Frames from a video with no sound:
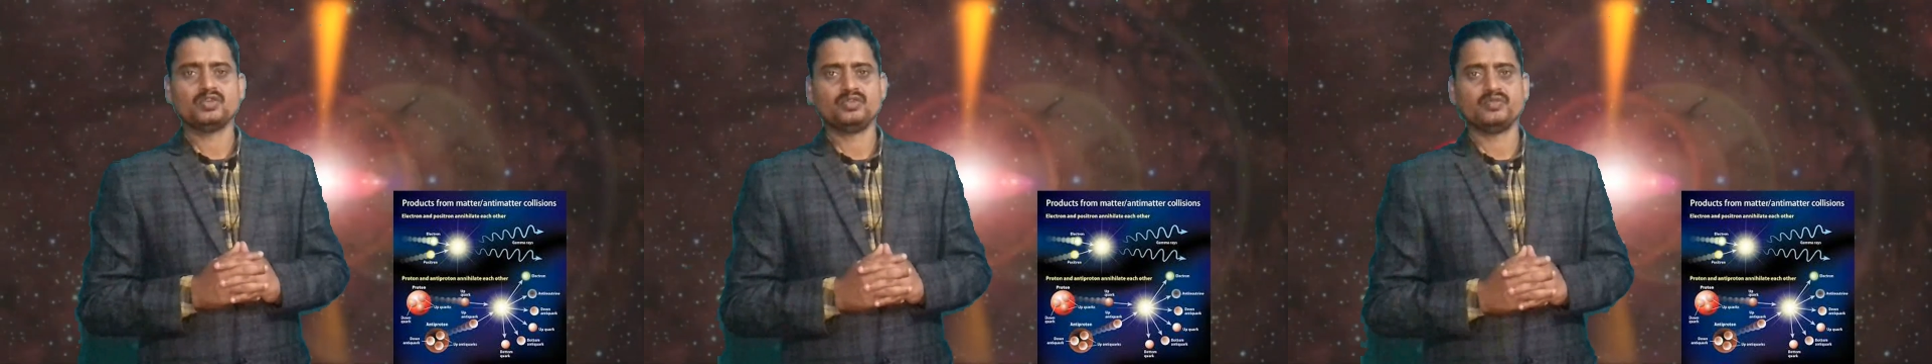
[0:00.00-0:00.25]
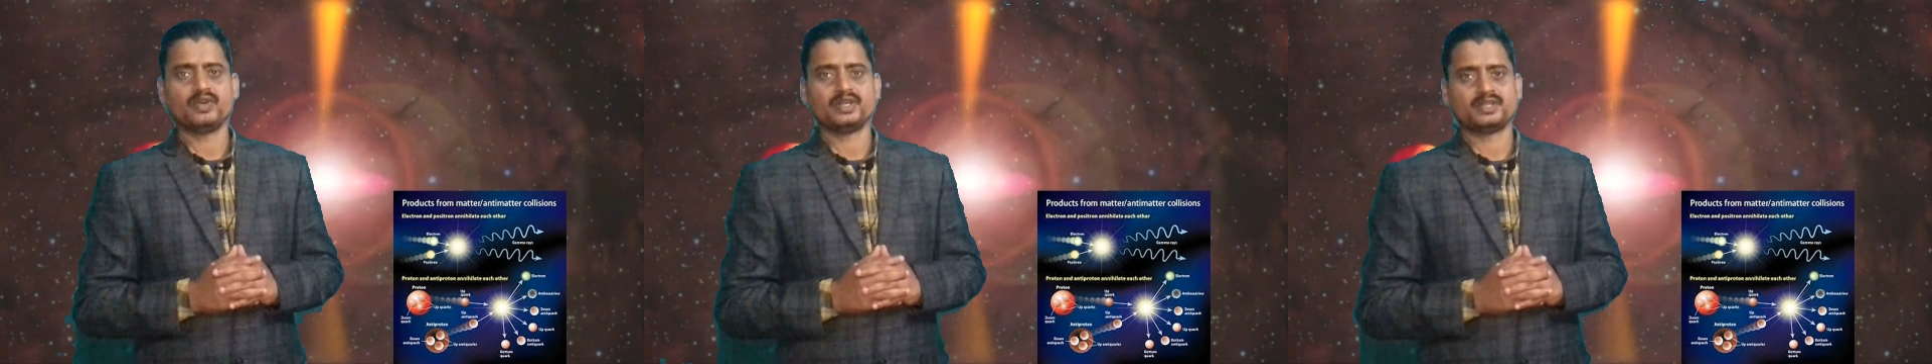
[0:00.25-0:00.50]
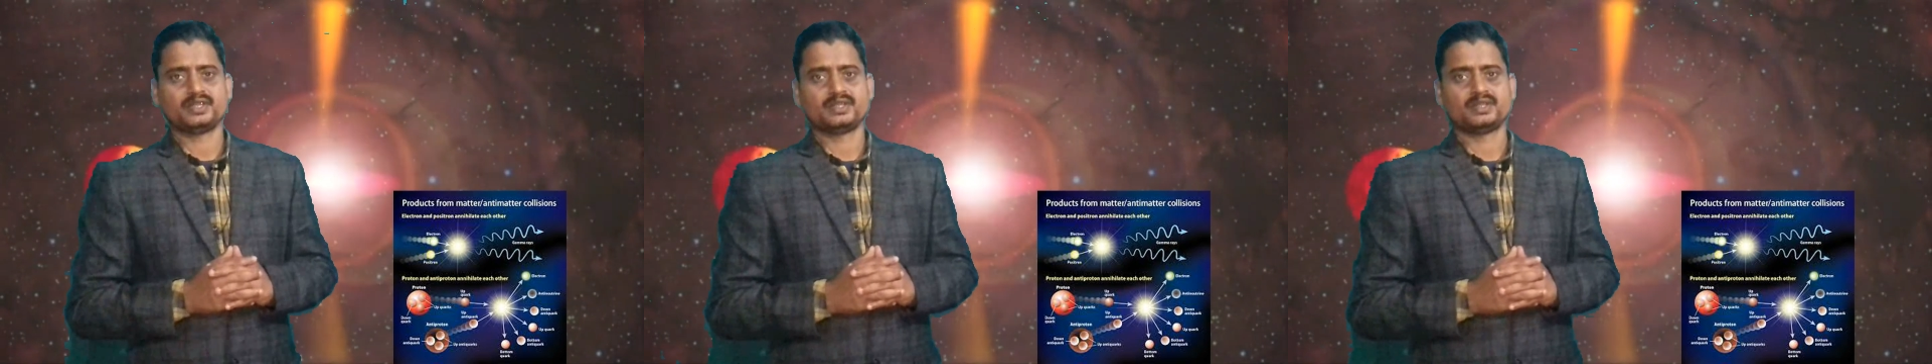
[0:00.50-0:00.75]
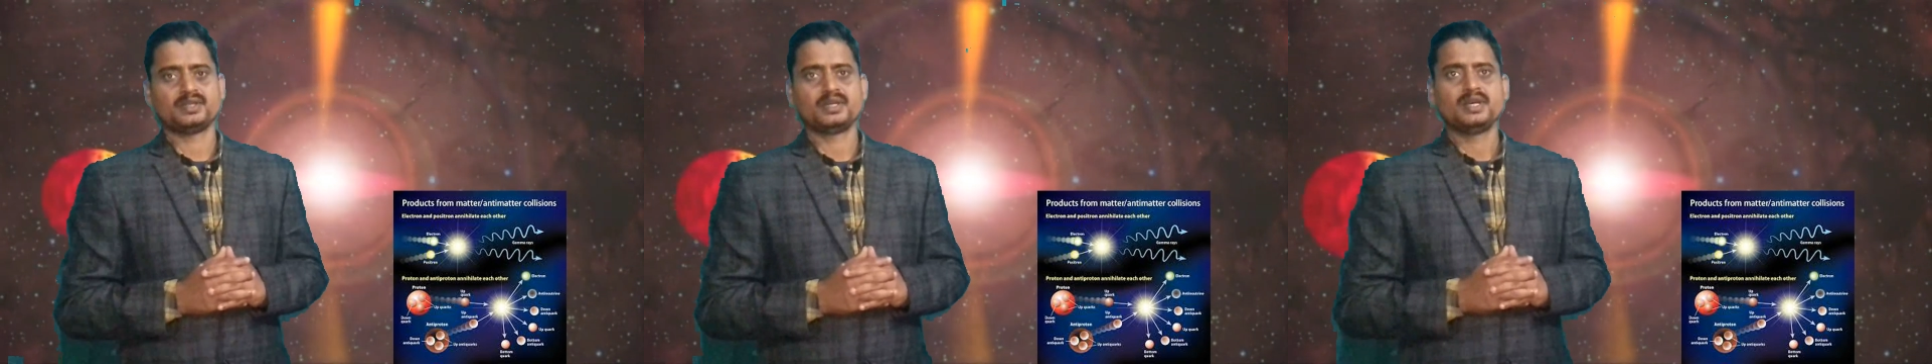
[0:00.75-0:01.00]

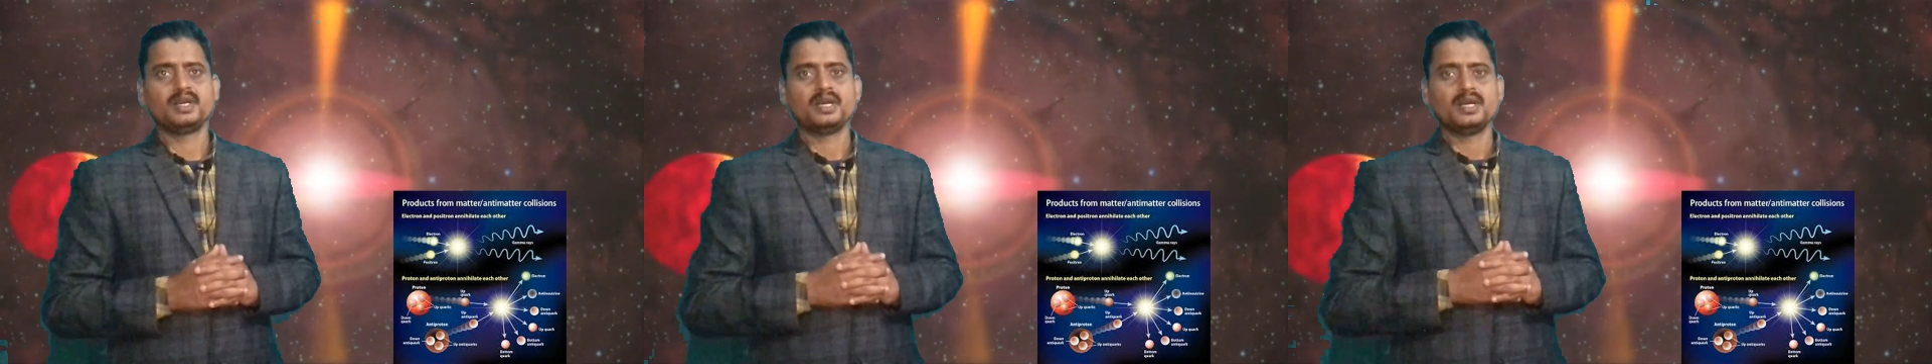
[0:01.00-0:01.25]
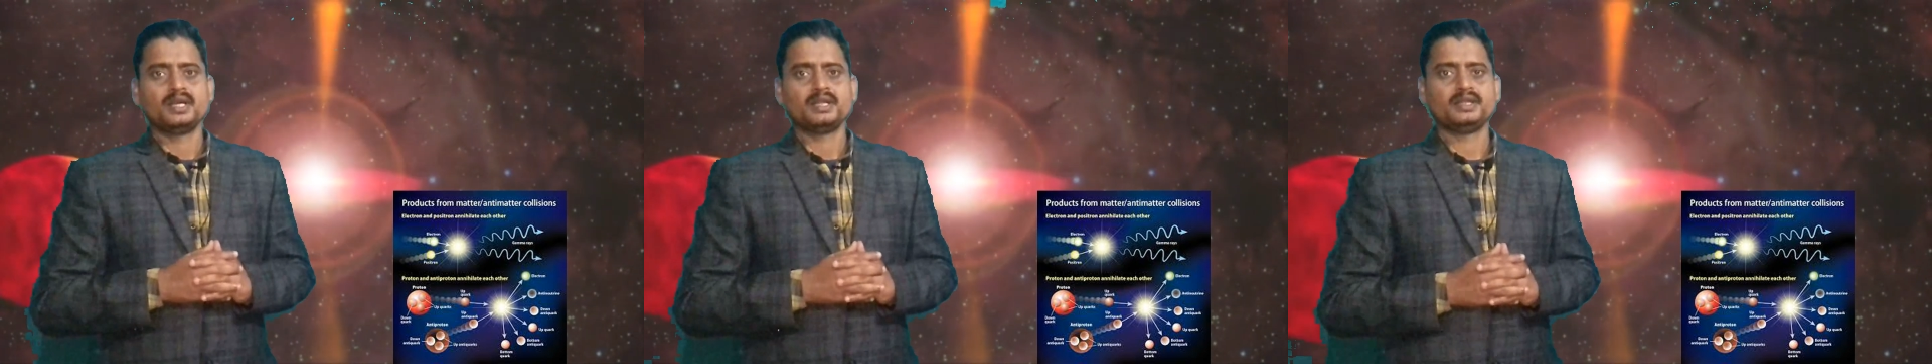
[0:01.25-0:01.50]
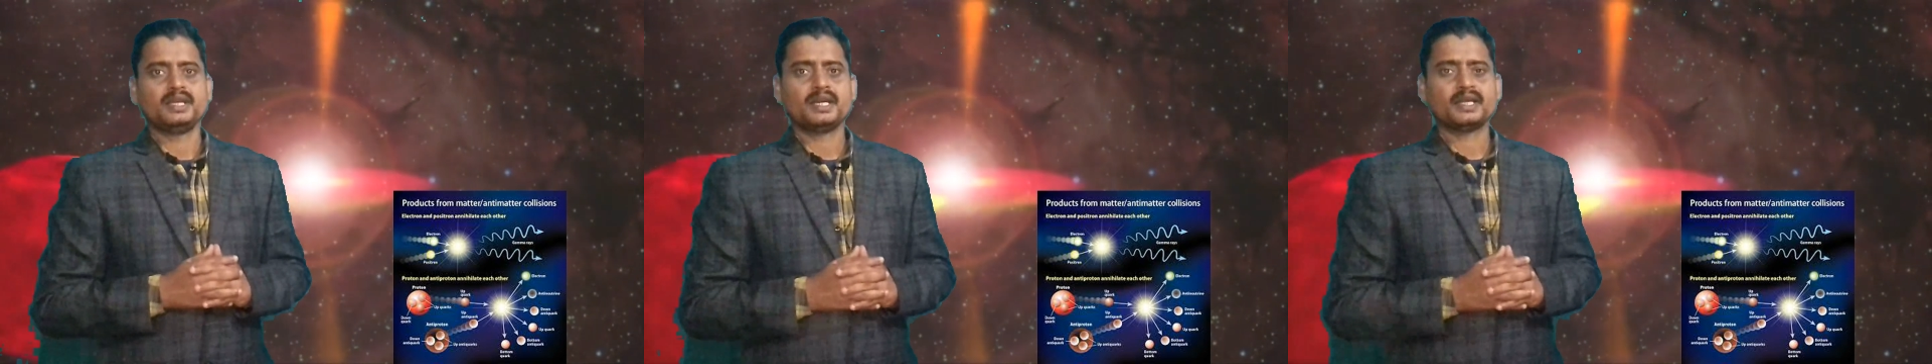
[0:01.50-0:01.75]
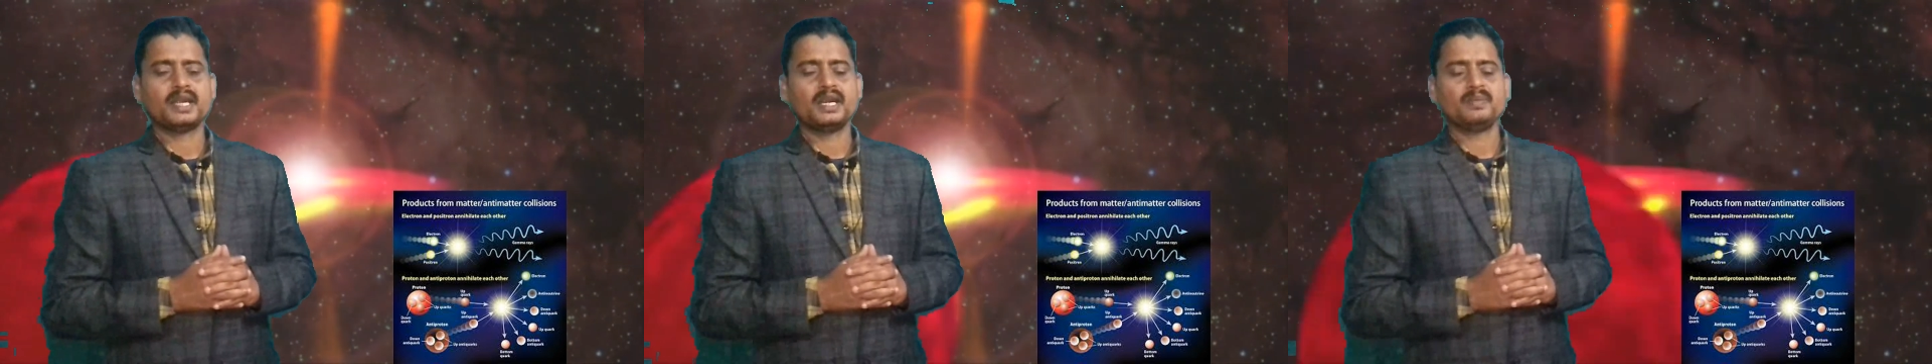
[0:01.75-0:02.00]
universe.
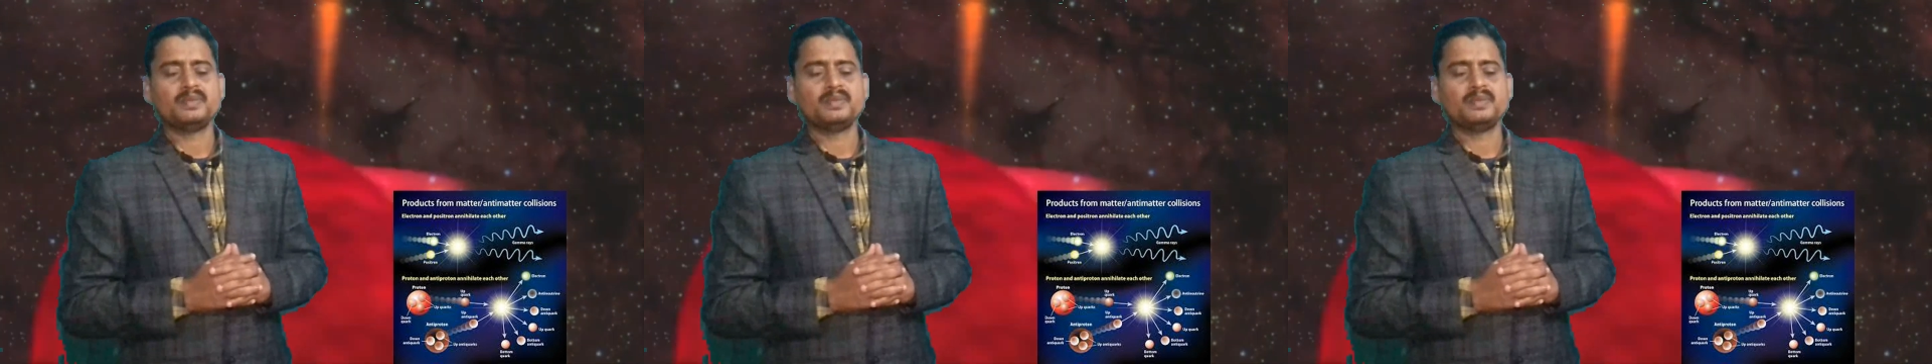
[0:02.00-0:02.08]
There can